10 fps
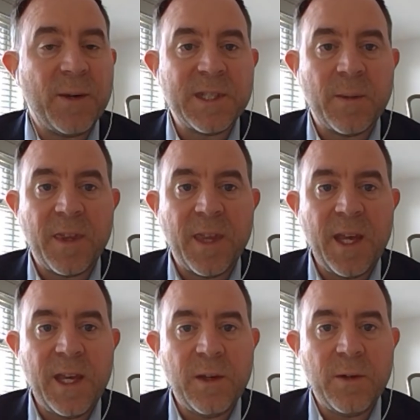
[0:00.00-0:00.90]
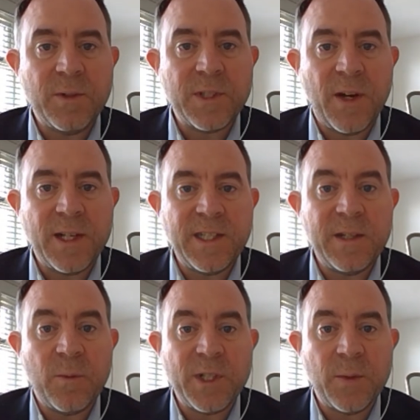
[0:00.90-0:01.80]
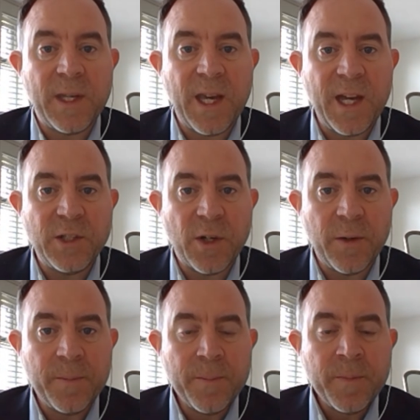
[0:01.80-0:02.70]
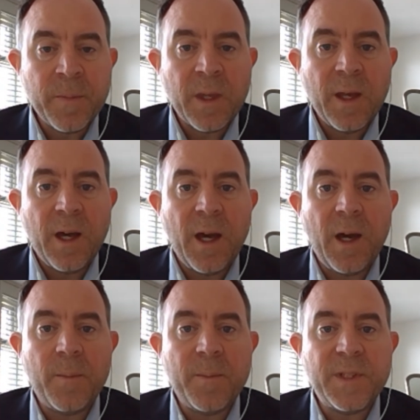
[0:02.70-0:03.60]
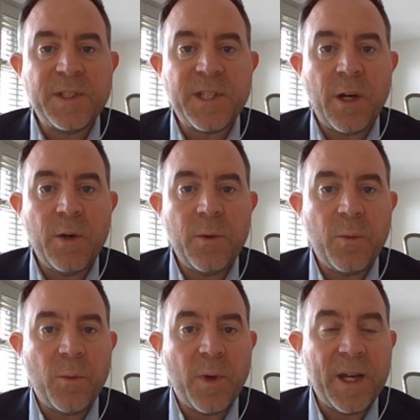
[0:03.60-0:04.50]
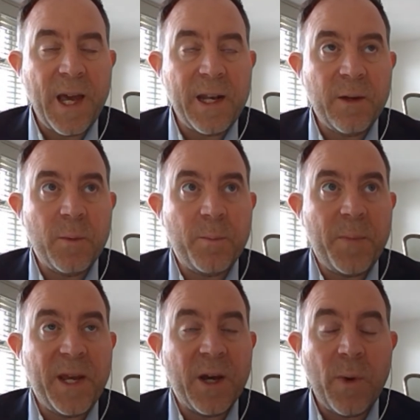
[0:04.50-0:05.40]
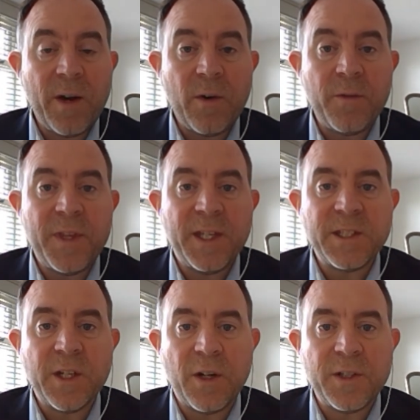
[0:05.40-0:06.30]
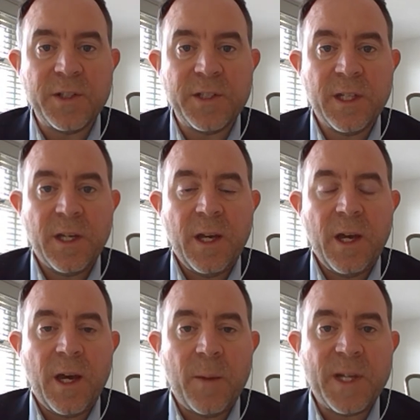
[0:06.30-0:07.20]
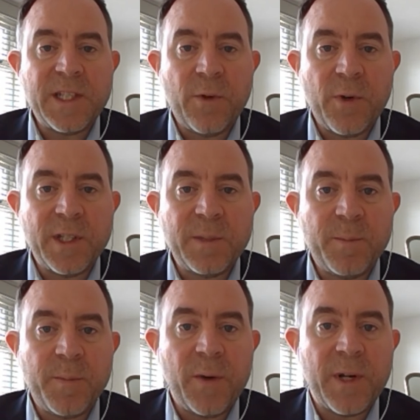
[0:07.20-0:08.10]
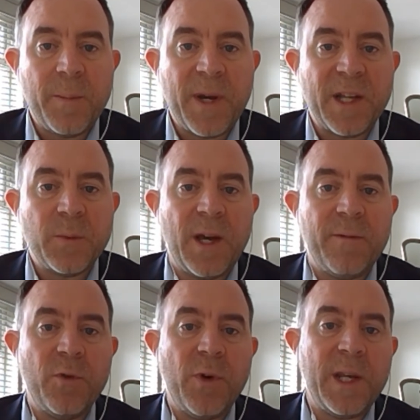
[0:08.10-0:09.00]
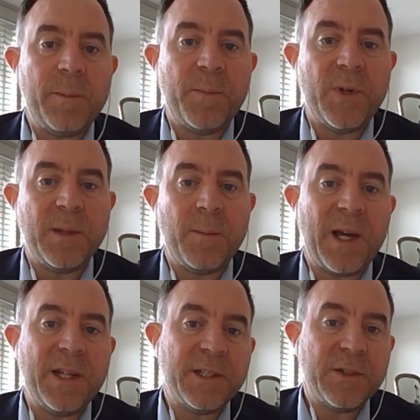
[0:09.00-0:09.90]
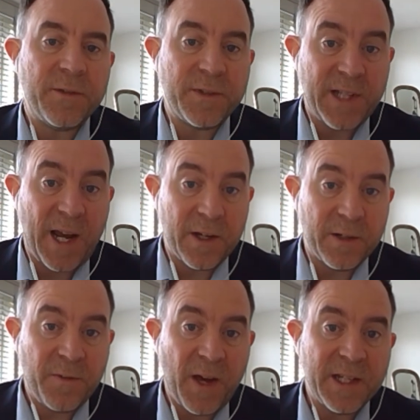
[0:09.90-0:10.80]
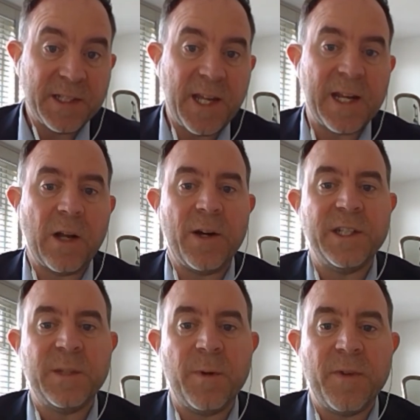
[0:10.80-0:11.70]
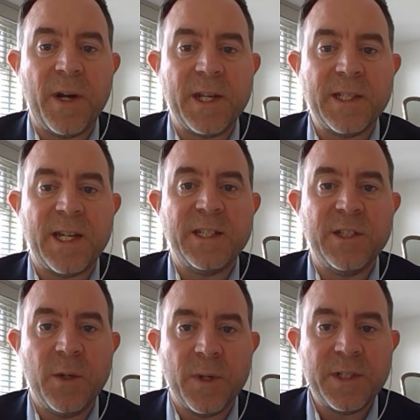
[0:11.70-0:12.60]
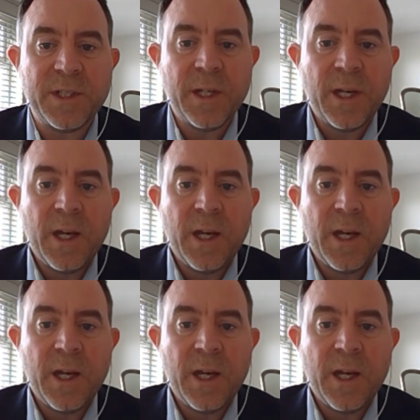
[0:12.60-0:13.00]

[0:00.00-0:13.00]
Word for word: that was something the E U side didn't wish to engage on. Um, so again, being aware of these costs, um, as I've already spoken about, we have already put in place a sort of staggered phase deadlines to providing data to us.